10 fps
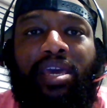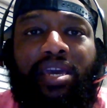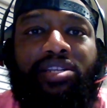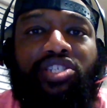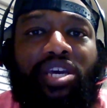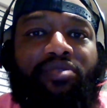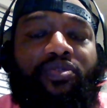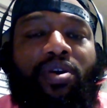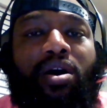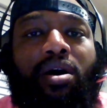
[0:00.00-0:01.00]
And Jake
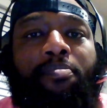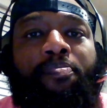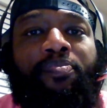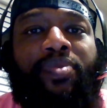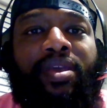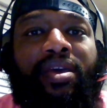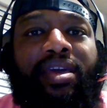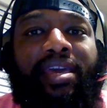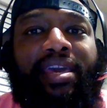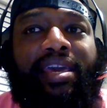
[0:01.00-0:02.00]
Fromm,
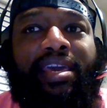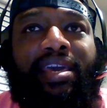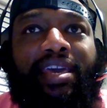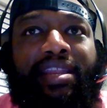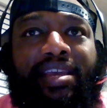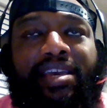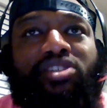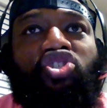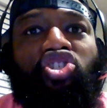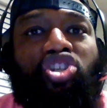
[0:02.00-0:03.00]
in
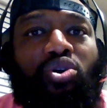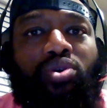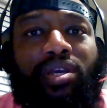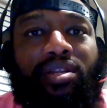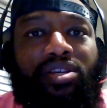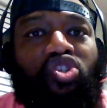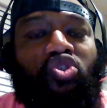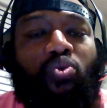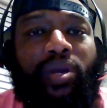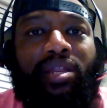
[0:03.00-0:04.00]
his joke, in his
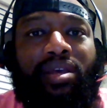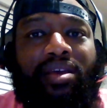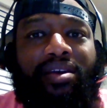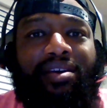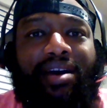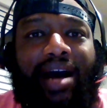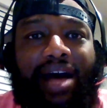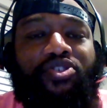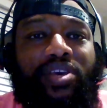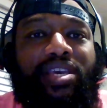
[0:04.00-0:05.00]
tweet, I
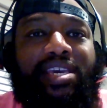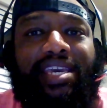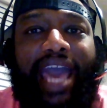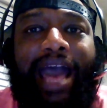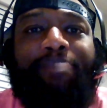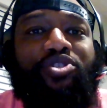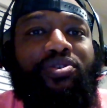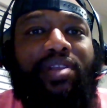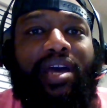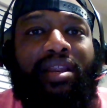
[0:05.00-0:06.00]
think he captured that.